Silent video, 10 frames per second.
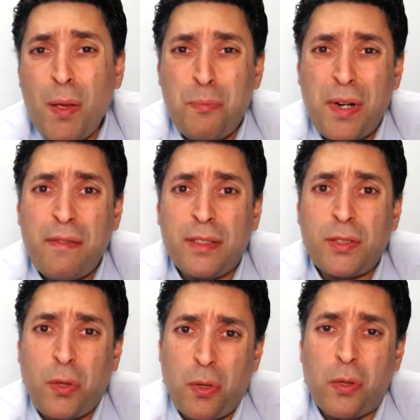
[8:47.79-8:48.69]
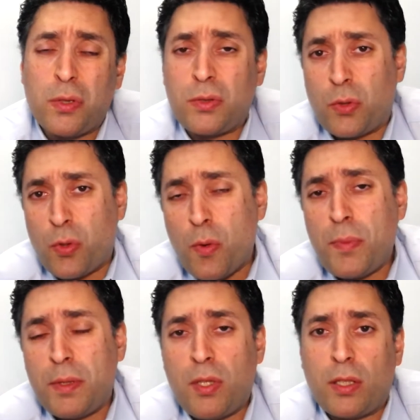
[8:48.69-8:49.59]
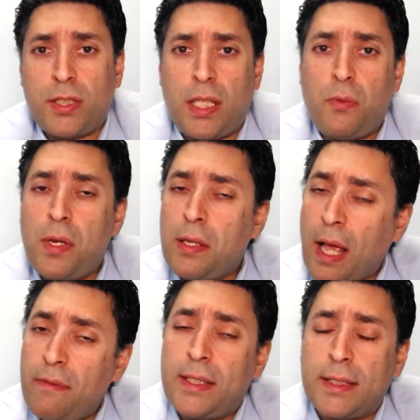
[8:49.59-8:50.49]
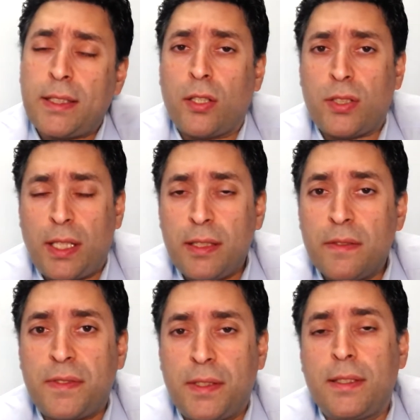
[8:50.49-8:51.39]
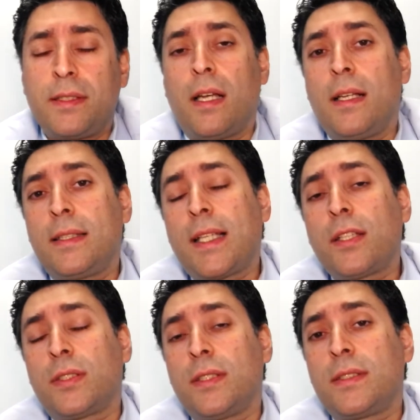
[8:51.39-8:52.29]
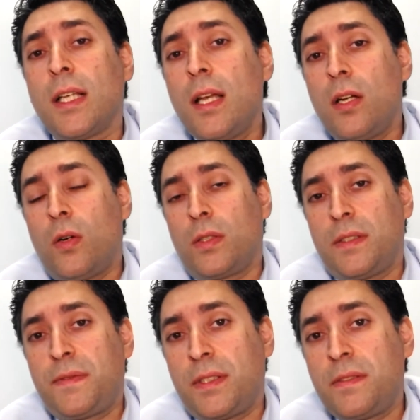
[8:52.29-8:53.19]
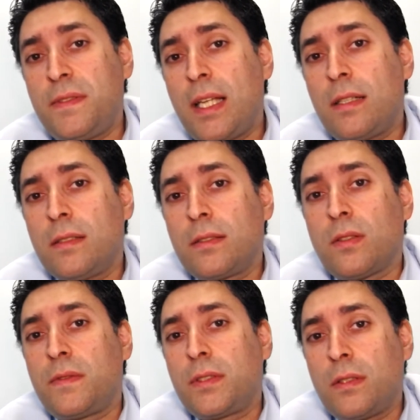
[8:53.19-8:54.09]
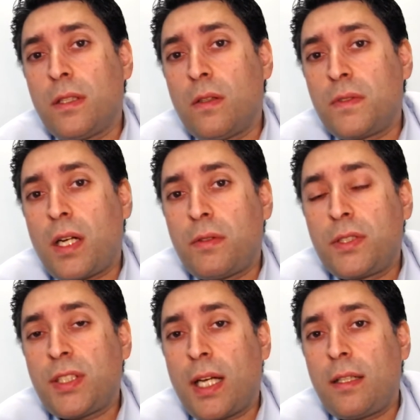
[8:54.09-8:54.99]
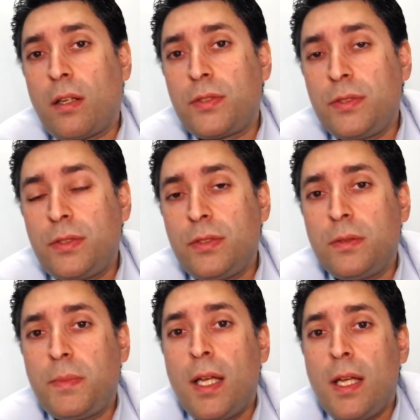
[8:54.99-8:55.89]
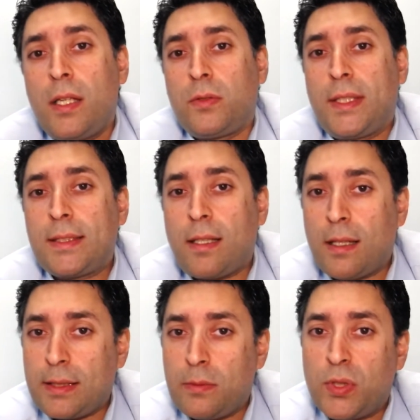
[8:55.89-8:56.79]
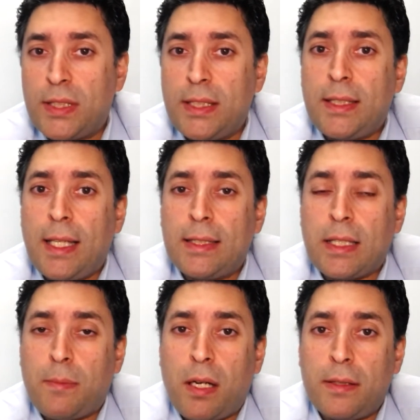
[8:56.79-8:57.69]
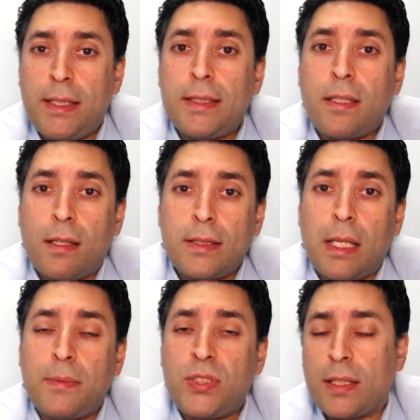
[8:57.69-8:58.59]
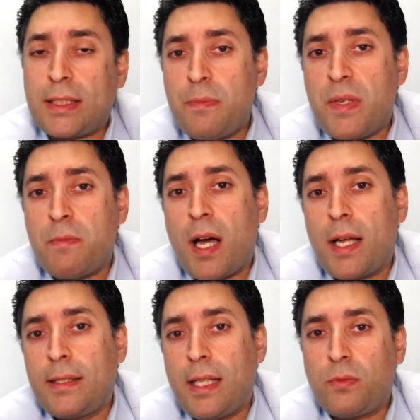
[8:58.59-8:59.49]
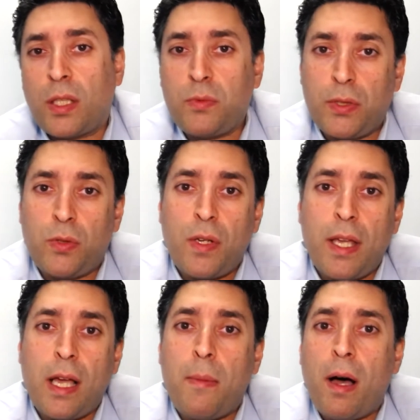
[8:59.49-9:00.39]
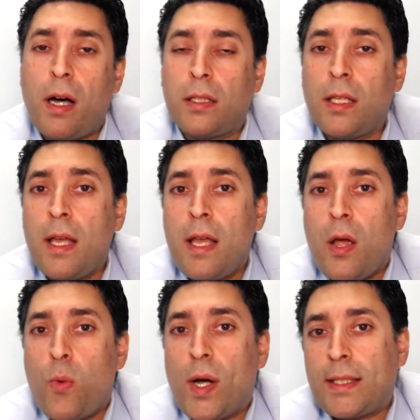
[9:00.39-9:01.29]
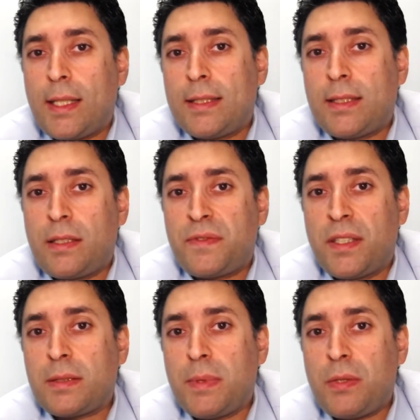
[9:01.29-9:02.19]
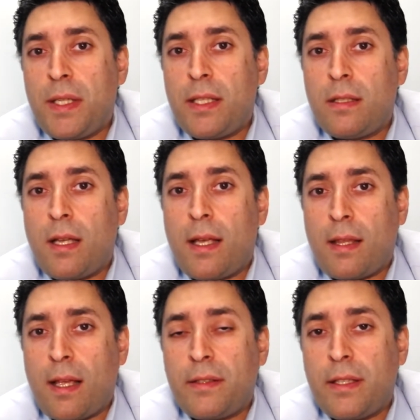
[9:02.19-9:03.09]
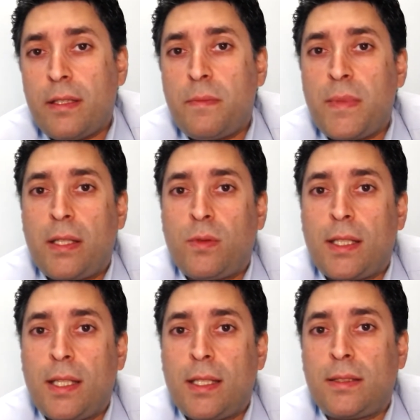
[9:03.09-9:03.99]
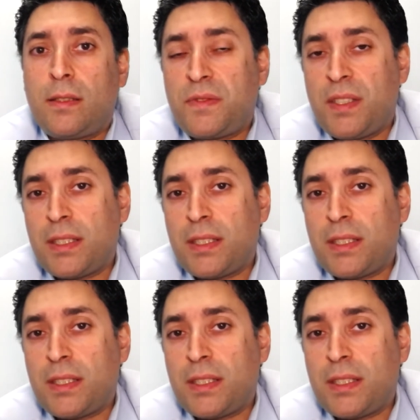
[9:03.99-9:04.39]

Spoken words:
private, closed, or open blockchain. We will have a discussion in different sessions or different videos over our channel on YouTube to discuss in more details about these concepts. Just keep in mind that what we're talking about, what is the difference between the Ethereum and what is the difference